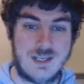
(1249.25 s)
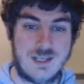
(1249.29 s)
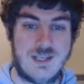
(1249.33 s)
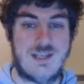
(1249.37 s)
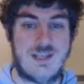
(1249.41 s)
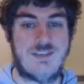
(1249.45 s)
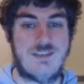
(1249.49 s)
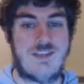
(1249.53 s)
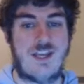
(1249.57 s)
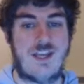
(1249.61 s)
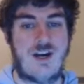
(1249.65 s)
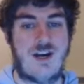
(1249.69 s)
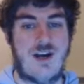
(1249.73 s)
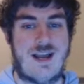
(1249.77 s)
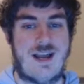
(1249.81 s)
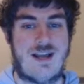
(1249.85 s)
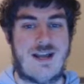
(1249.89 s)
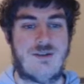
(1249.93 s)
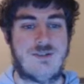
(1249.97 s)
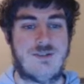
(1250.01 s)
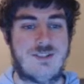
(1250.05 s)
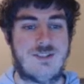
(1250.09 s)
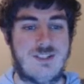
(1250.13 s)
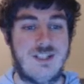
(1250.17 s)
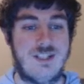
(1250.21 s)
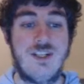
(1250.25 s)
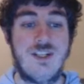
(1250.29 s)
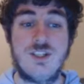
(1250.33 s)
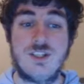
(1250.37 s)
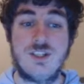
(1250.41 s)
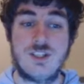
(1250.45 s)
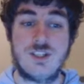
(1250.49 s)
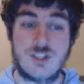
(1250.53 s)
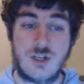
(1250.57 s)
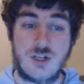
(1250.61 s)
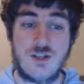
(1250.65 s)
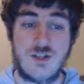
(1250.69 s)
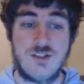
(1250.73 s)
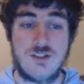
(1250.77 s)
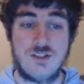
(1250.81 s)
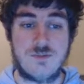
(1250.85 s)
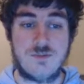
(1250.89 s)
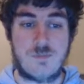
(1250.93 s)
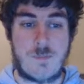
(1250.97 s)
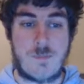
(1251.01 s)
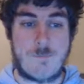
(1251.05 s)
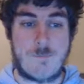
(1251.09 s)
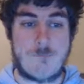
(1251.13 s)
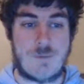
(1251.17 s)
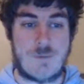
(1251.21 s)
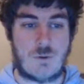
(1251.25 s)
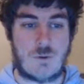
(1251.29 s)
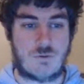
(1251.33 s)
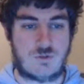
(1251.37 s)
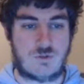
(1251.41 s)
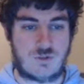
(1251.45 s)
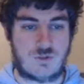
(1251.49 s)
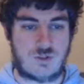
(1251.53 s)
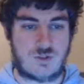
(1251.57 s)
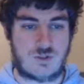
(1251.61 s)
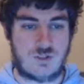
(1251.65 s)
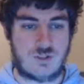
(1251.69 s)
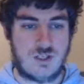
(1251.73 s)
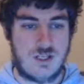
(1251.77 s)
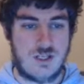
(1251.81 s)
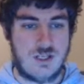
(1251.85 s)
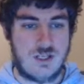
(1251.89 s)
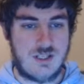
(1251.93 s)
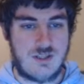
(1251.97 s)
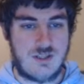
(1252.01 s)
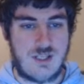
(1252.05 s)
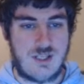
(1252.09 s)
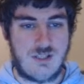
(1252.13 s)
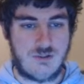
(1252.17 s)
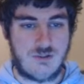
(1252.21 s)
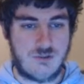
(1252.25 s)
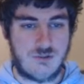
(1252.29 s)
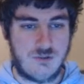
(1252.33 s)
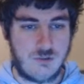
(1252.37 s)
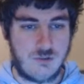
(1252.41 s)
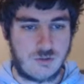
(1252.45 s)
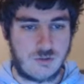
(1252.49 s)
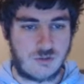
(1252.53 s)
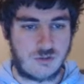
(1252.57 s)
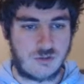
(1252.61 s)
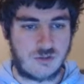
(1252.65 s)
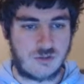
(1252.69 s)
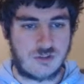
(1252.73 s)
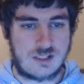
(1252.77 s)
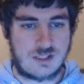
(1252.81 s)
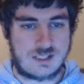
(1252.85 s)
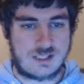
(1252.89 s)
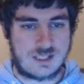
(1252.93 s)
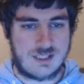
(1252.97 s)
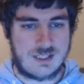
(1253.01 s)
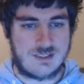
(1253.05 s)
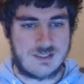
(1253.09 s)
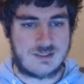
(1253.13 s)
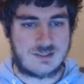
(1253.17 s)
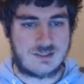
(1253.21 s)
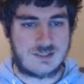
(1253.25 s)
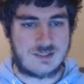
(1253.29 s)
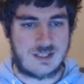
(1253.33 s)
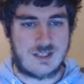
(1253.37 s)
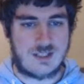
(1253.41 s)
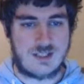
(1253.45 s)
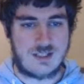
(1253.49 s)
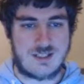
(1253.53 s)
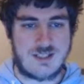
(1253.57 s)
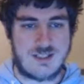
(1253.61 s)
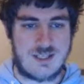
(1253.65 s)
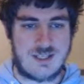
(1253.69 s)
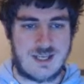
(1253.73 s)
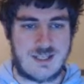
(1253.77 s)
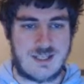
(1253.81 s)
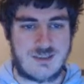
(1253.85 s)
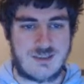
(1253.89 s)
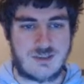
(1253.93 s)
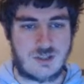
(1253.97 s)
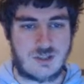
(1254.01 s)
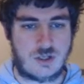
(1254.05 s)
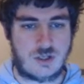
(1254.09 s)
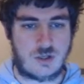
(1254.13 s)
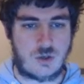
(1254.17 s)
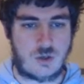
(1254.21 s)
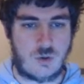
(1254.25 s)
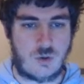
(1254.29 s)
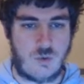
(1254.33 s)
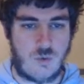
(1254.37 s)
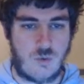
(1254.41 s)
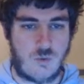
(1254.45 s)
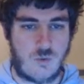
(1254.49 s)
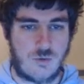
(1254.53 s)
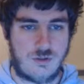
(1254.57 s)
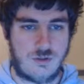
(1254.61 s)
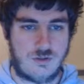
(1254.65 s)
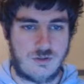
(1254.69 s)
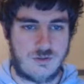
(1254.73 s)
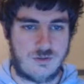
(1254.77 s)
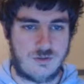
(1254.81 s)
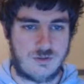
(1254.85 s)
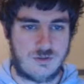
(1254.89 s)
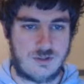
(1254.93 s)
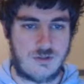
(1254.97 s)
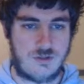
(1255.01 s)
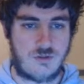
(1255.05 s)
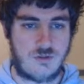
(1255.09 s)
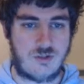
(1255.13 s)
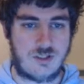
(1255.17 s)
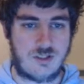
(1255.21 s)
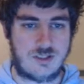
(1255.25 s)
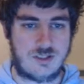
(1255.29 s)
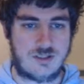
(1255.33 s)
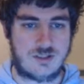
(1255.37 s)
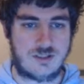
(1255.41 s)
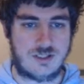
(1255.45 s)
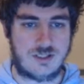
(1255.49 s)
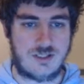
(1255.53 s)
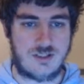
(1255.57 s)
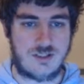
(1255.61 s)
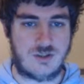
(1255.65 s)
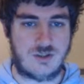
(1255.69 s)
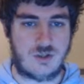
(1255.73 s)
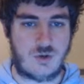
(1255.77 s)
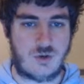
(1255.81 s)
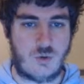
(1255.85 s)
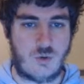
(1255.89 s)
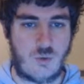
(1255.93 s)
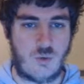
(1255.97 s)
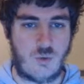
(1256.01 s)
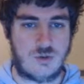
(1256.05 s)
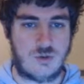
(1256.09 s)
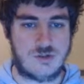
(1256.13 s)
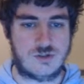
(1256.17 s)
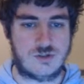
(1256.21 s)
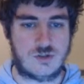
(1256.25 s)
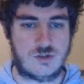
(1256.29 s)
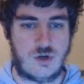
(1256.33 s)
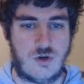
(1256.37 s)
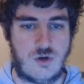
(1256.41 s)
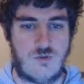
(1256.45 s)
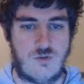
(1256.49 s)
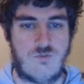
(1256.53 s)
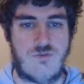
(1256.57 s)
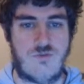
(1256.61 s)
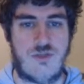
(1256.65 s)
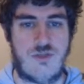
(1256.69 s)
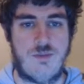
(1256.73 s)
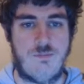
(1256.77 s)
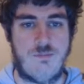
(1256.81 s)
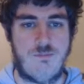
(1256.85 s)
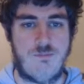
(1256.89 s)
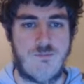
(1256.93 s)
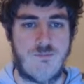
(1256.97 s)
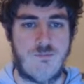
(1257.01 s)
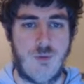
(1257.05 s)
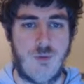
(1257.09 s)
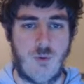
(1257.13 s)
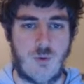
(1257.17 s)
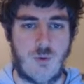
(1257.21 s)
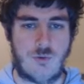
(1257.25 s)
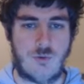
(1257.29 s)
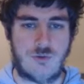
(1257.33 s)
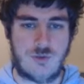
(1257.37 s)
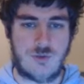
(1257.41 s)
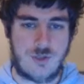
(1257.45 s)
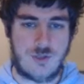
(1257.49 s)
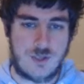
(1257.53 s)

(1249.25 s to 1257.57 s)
They are housed in a giant box that looks like a die at the corn. It looks like a die at the corners of the board.